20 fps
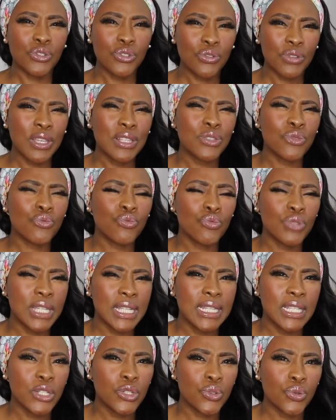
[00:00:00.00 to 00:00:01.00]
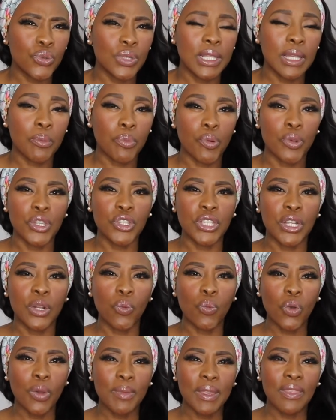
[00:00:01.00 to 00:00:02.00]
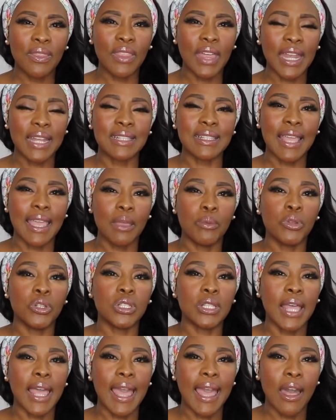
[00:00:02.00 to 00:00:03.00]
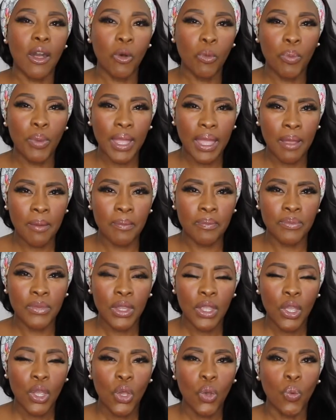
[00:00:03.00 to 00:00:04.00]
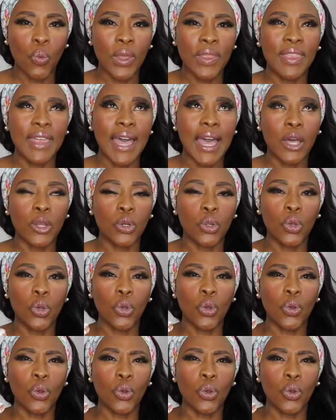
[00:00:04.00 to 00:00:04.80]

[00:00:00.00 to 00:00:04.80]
does really, truly appreciate a woman that is able to help him without